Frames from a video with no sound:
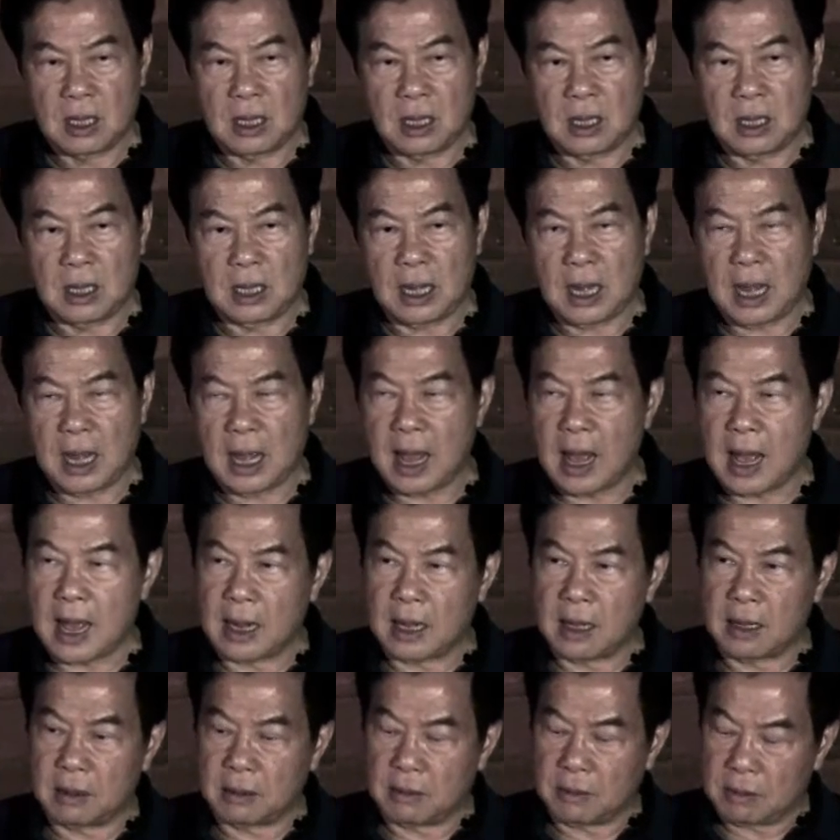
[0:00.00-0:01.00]
it
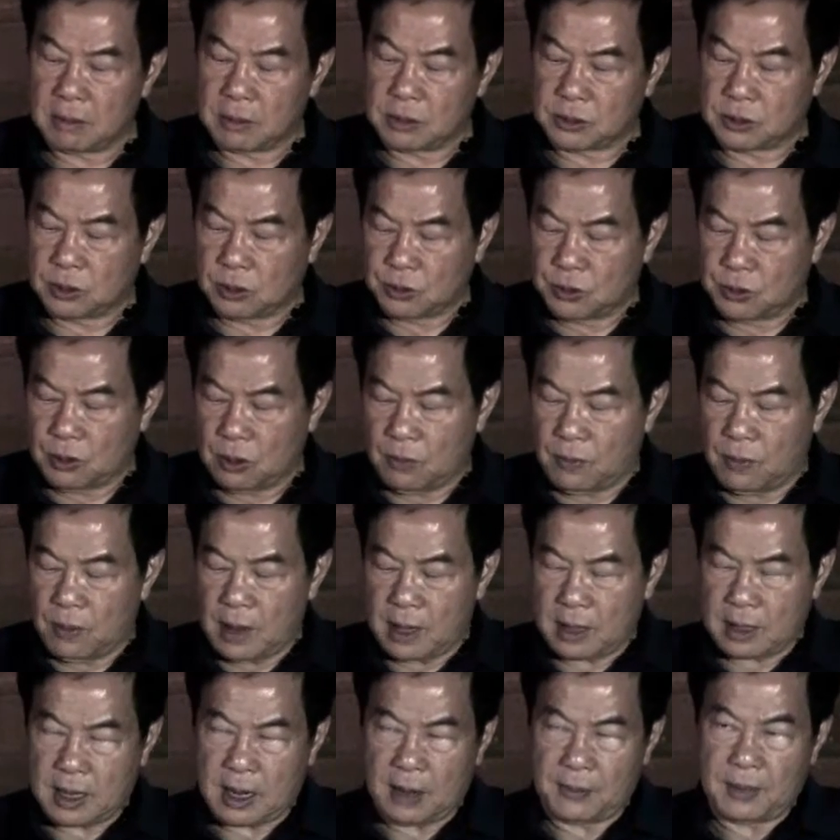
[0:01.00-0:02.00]
can, so your
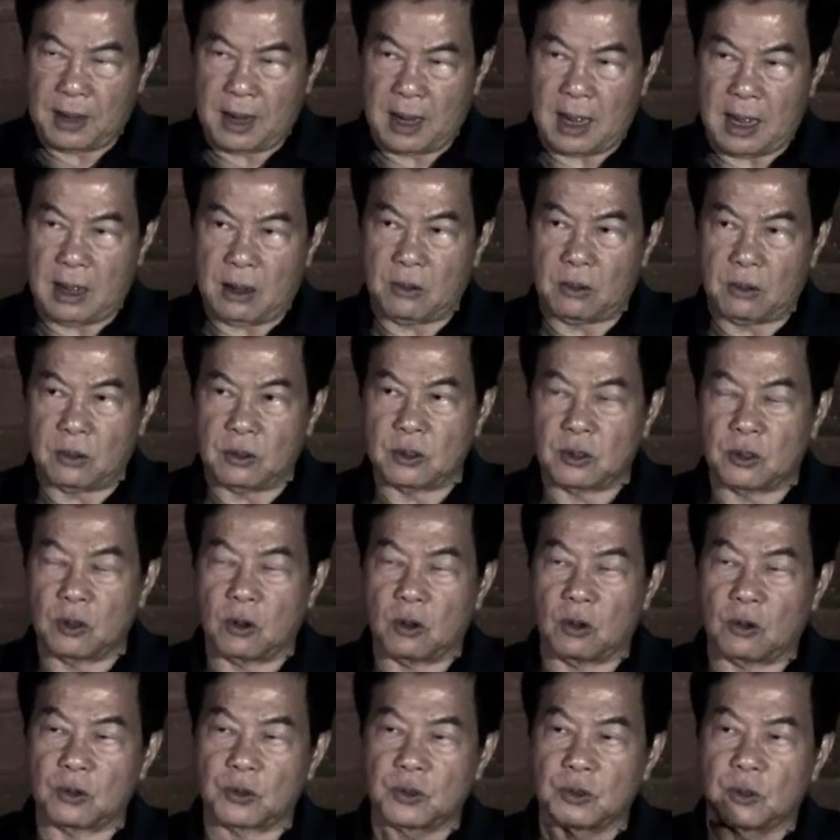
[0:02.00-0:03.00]
blood coming out, you
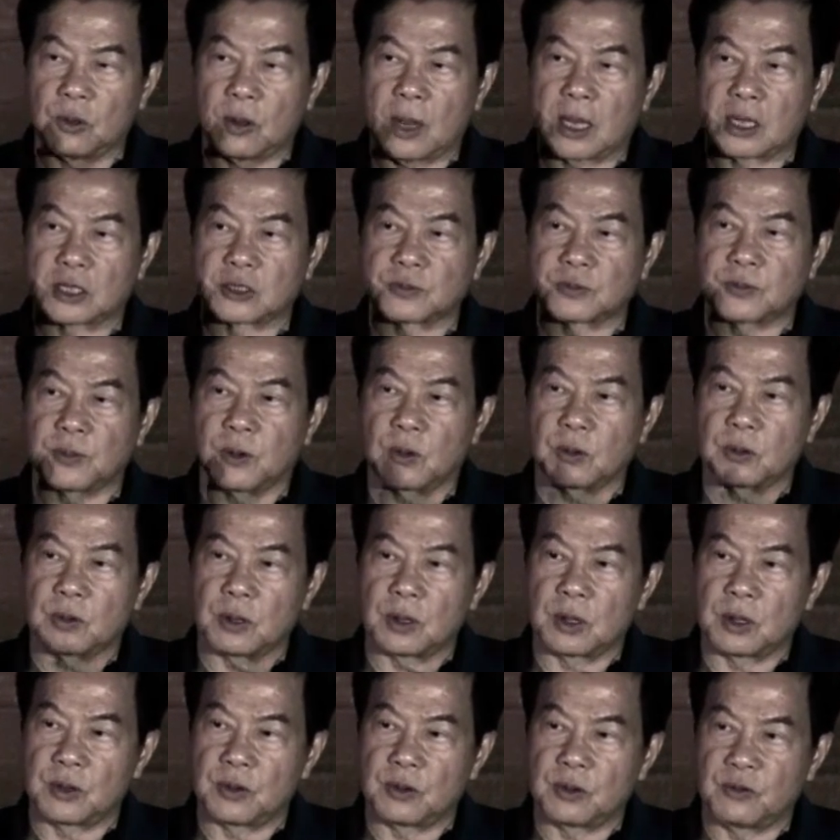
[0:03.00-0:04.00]
go to expose to
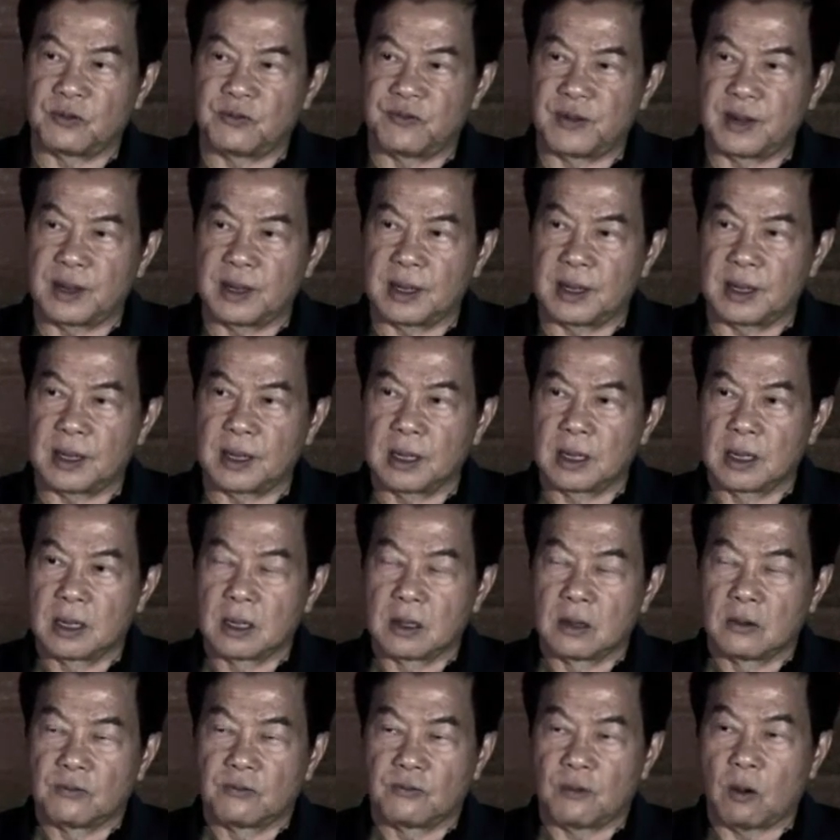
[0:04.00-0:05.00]
the UV
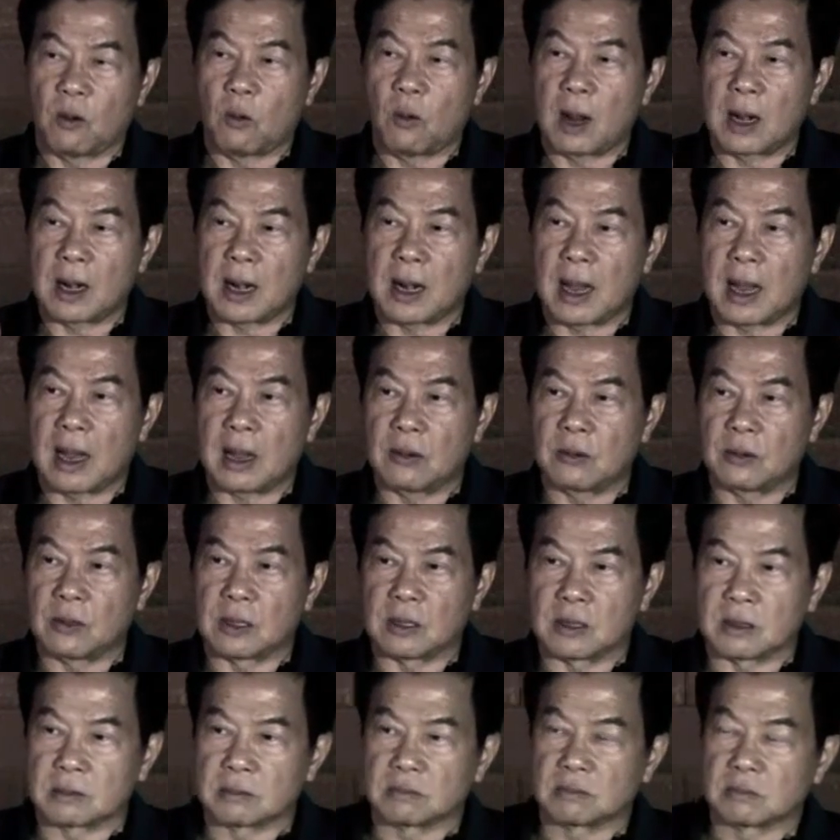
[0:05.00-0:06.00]
for 1
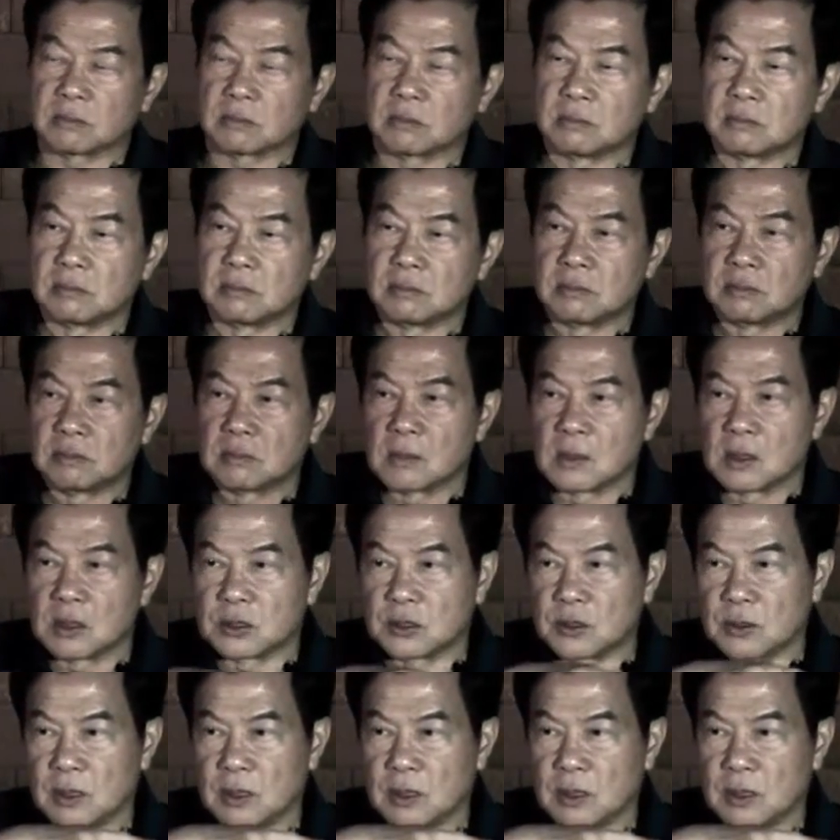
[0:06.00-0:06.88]
hour. So